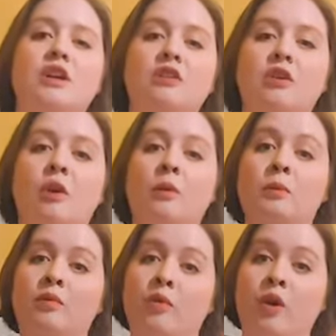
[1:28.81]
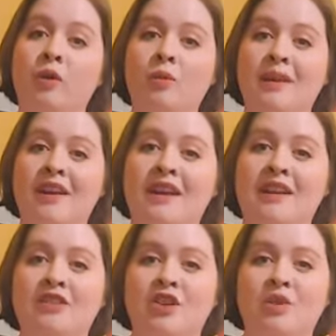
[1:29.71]
So before we get
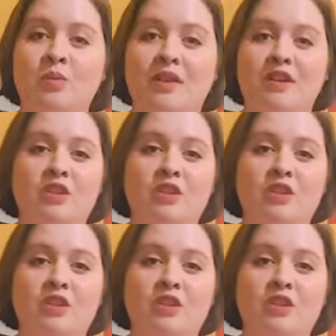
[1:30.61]
started with our